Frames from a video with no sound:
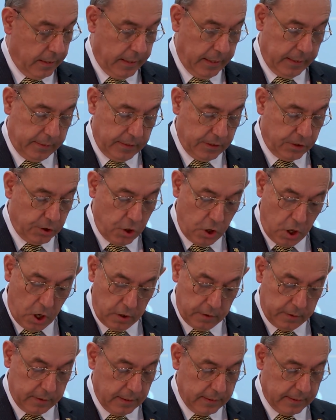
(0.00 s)
It is
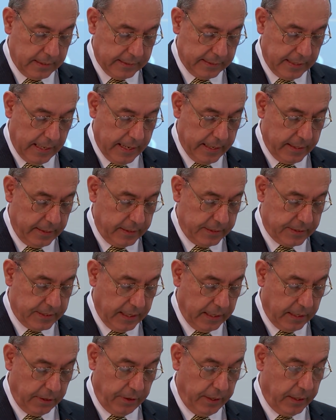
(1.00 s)
not that I
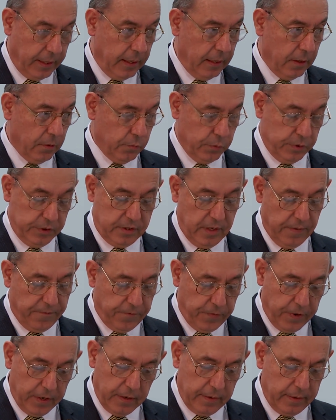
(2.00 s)
disagree with the
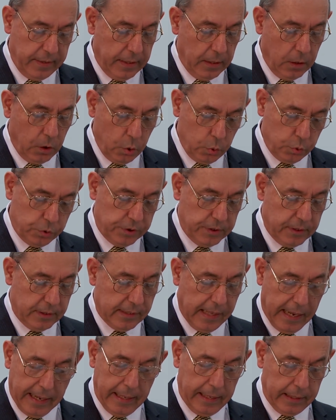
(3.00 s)
very
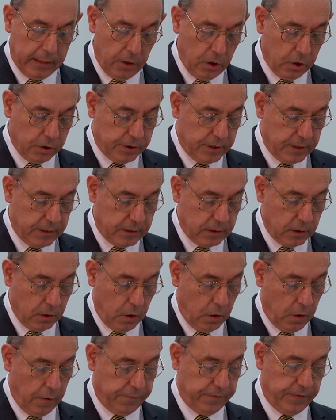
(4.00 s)
lucid diagnosis
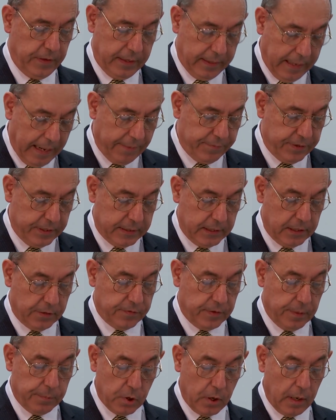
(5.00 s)
of the gravity
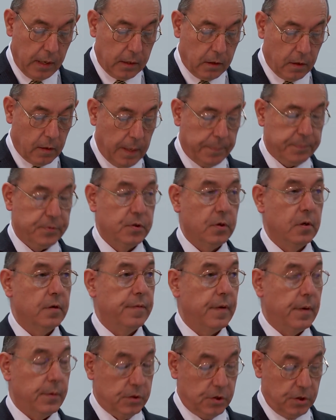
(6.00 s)
of the moral corruption
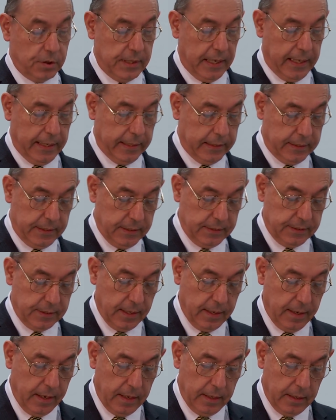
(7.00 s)
of our societies.
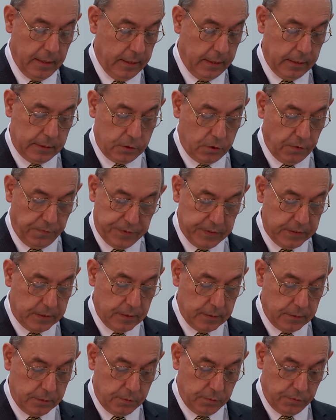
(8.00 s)
It
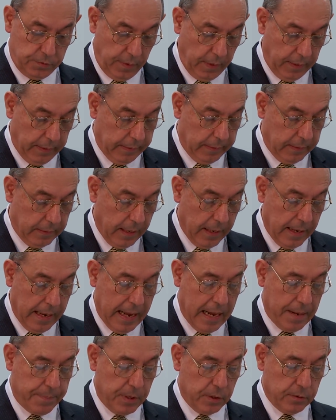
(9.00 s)
suffices to think
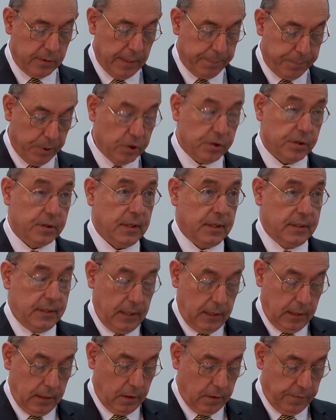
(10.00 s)
about the
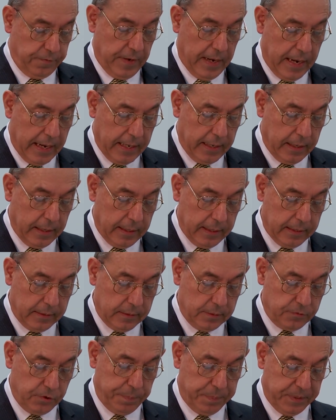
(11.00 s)
apostasy of
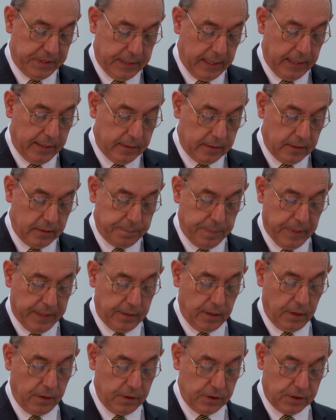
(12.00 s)
Ireland represented by
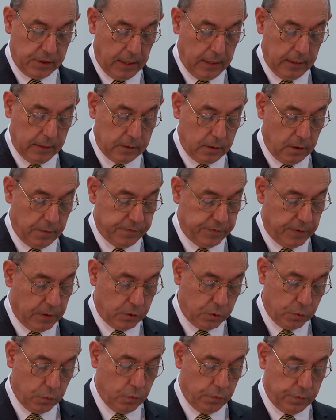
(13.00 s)
the result of
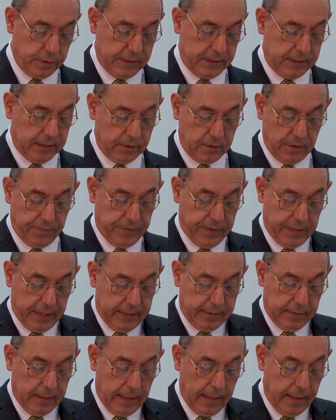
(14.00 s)
the two recent
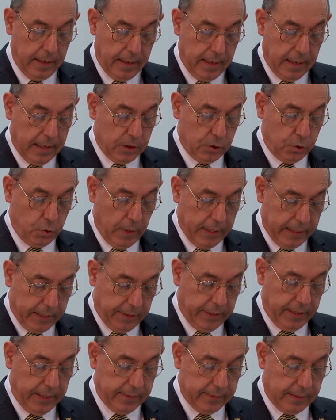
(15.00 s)
referenda to
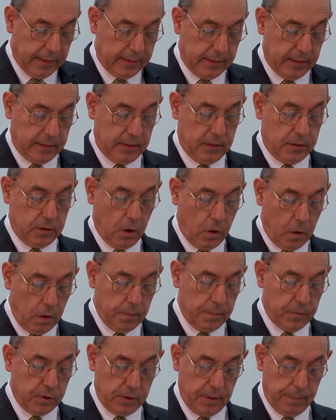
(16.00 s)
agree that it is
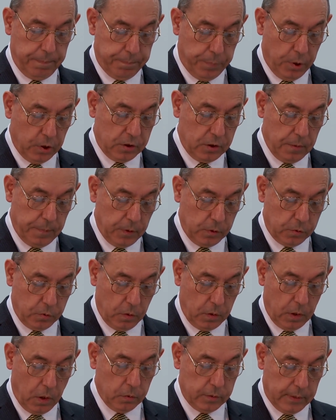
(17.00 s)
almost impossible
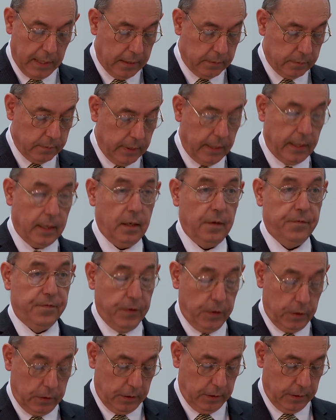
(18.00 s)
to go down any
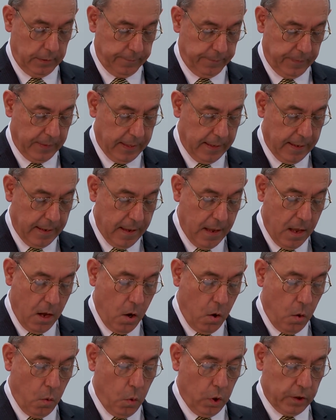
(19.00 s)
further.
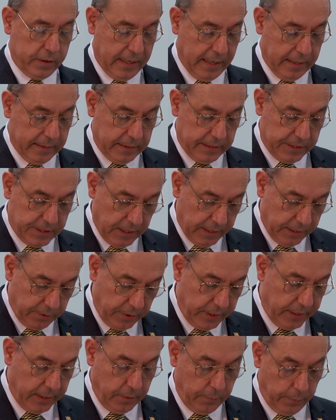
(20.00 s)
What I
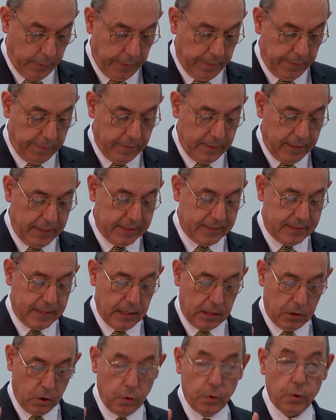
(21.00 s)
disagree with is
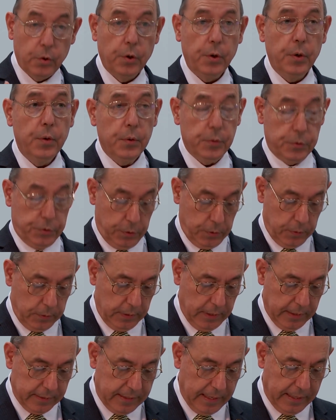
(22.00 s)
the
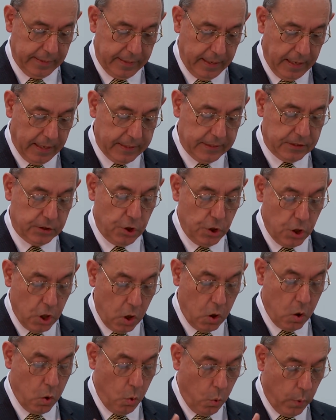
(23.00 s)
conclusion that there is
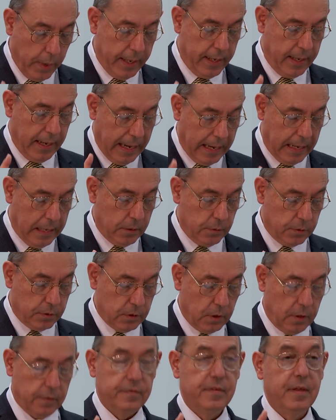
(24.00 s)
no way
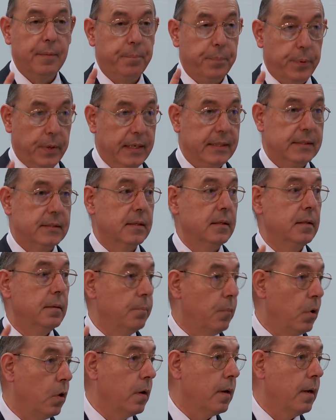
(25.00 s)
out of the
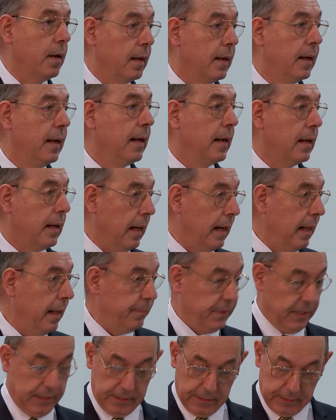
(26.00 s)
present moral
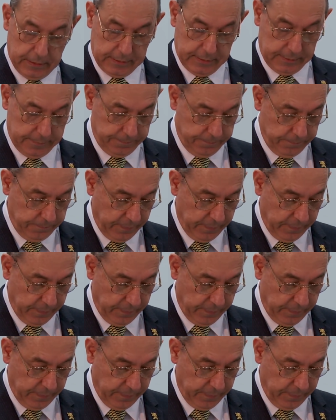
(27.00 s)
calamities.